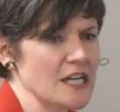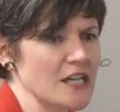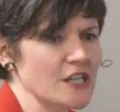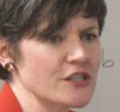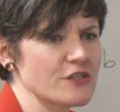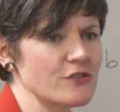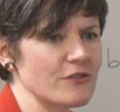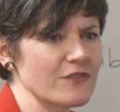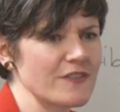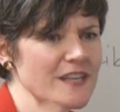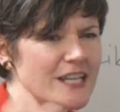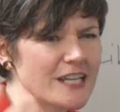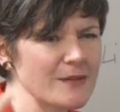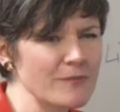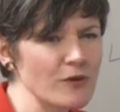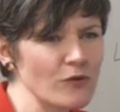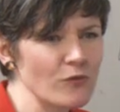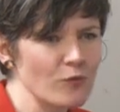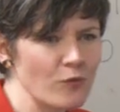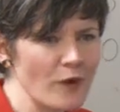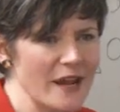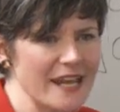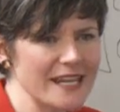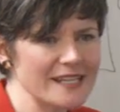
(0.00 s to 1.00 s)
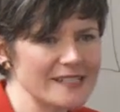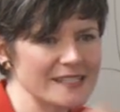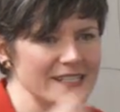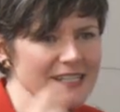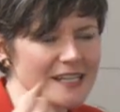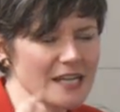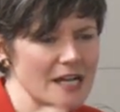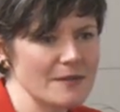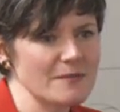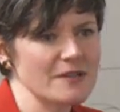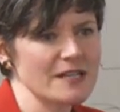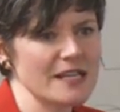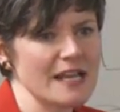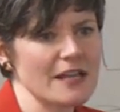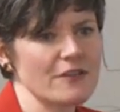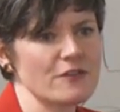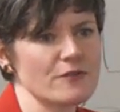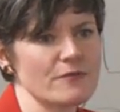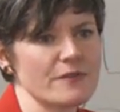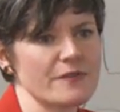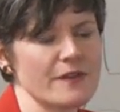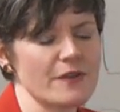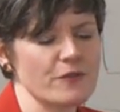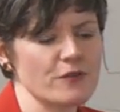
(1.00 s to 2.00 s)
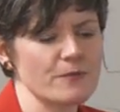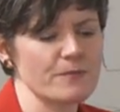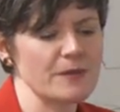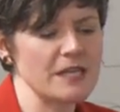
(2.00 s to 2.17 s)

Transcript: So think about ways to come together with other